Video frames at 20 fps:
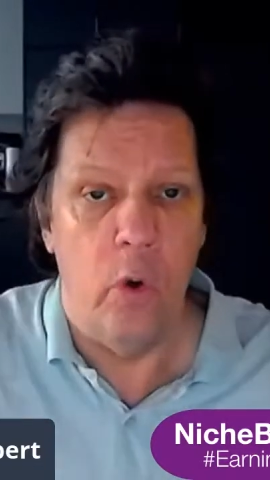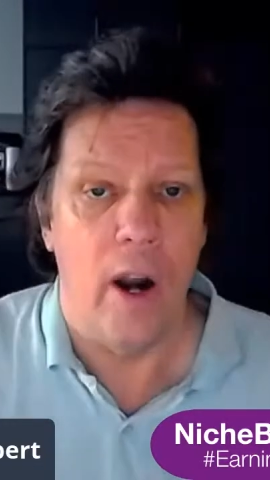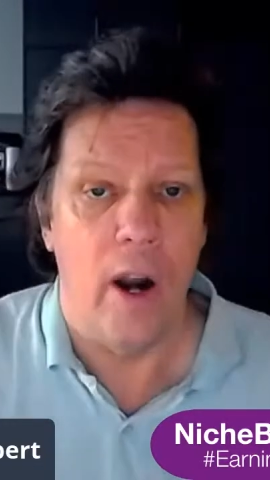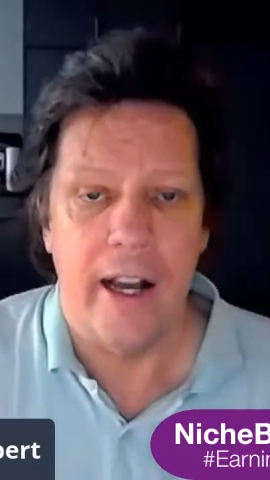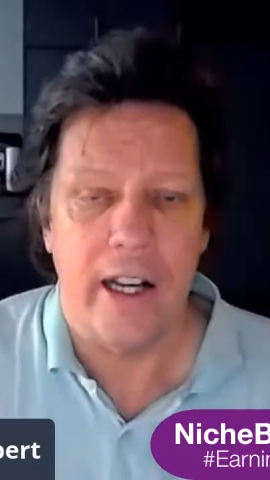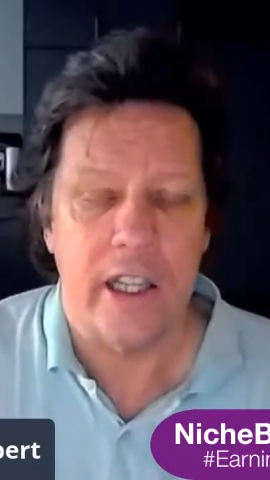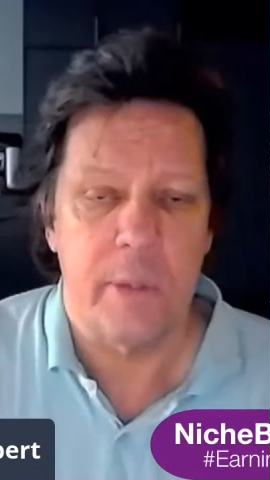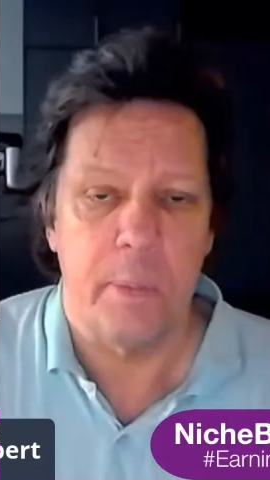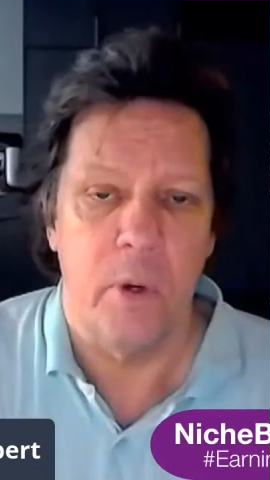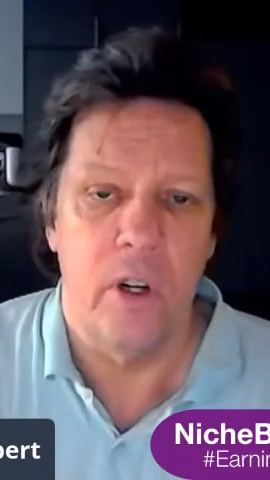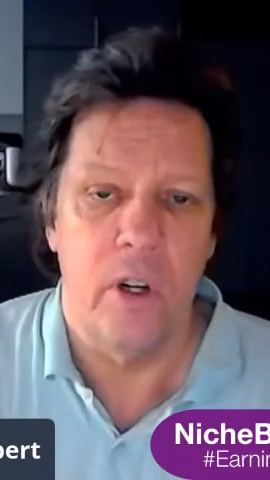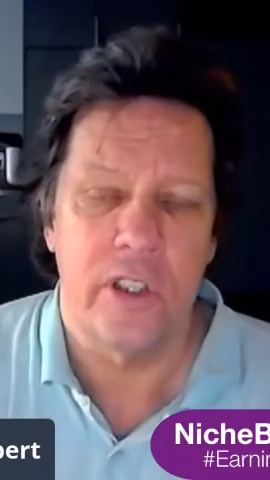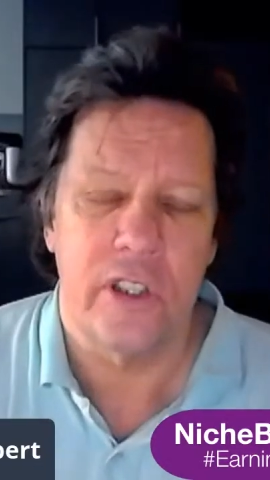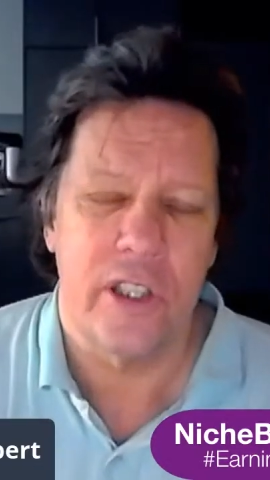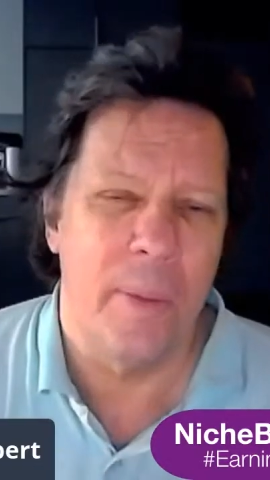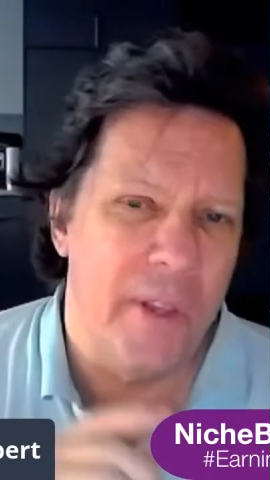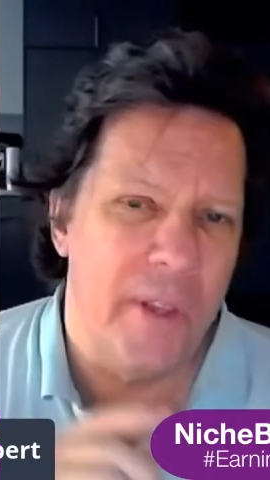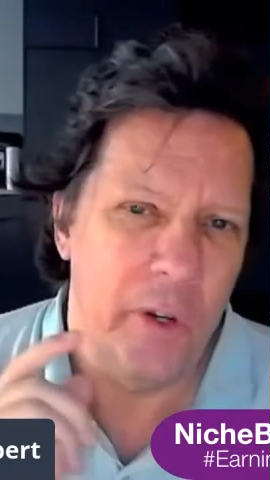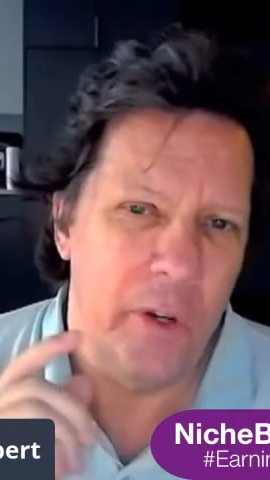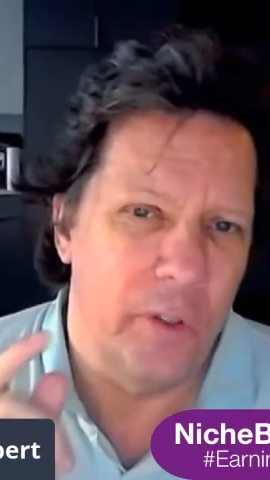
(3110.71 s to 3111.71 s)
experts,
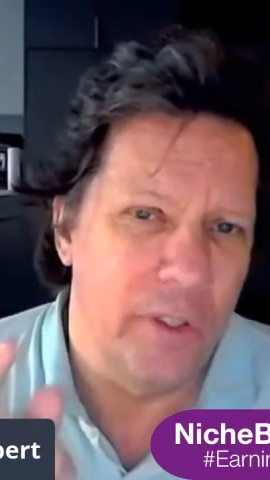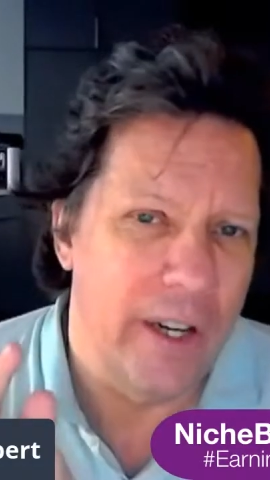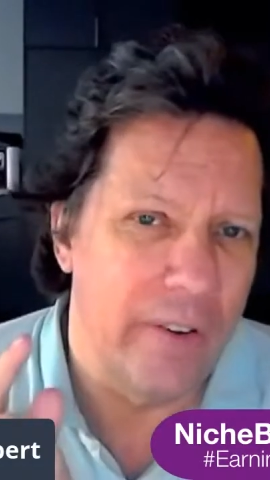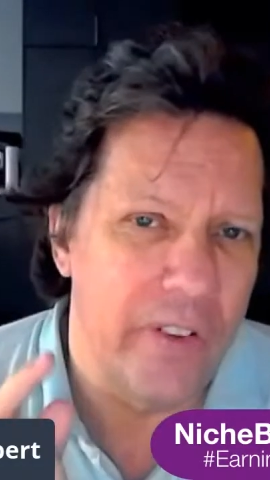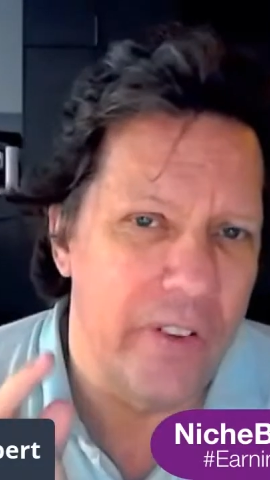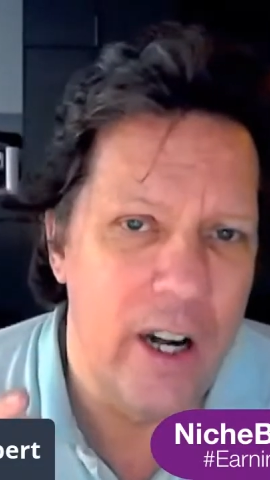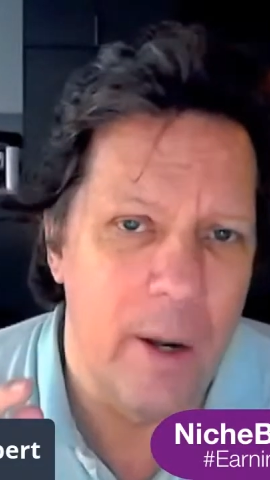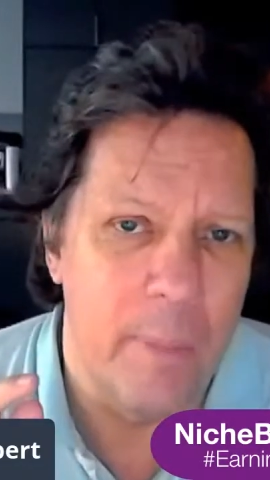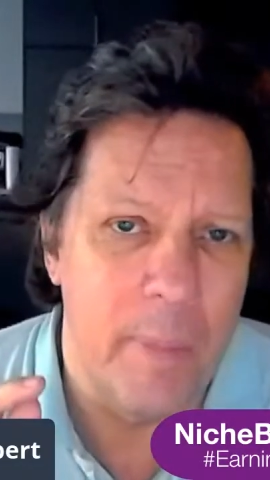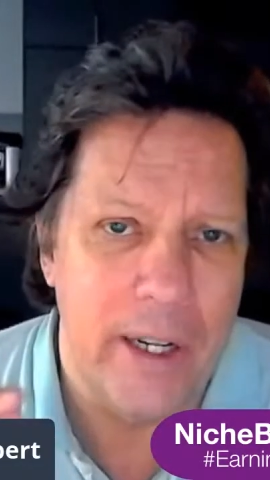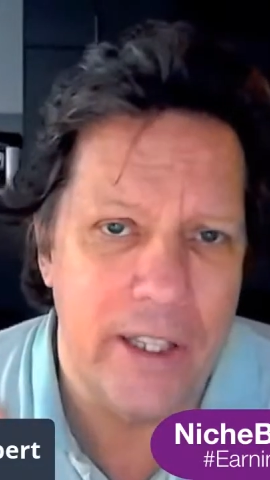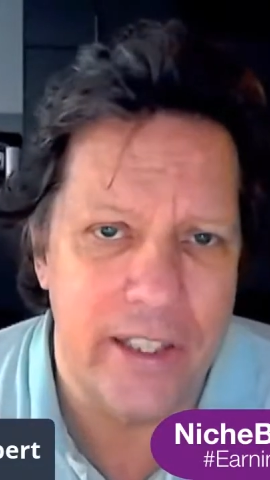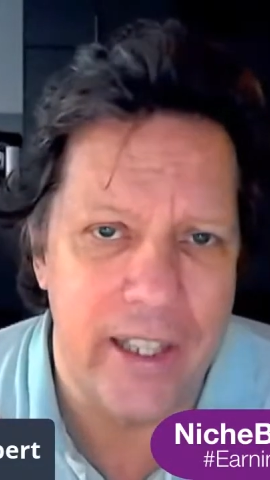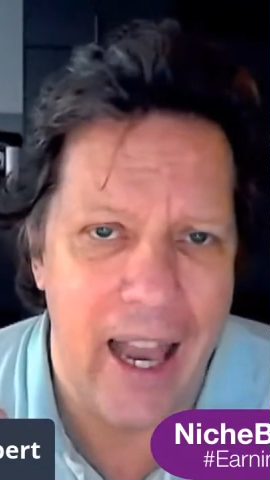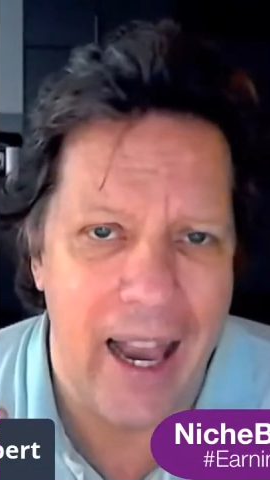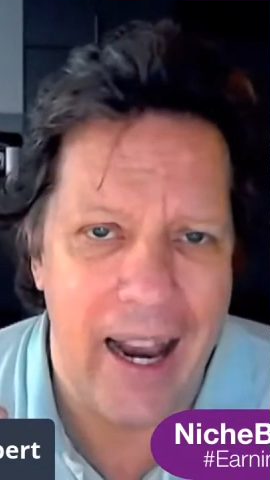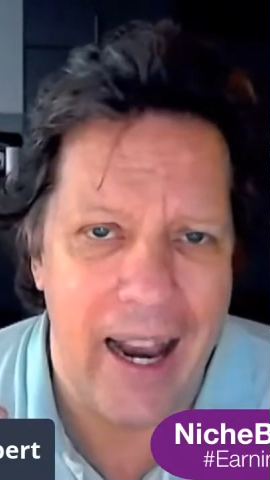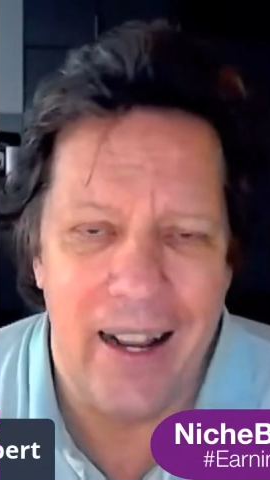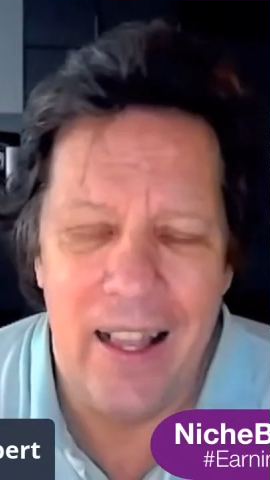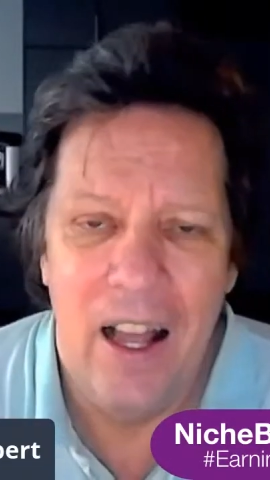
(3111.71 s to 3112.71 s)
something you'll never hear me
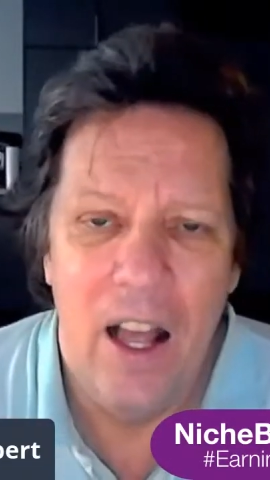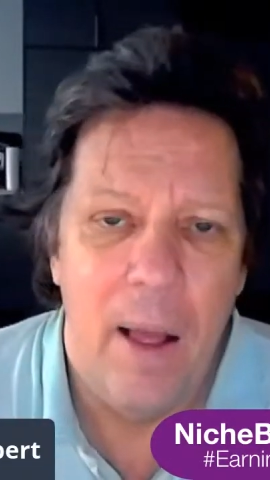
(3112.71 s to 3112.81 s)
say.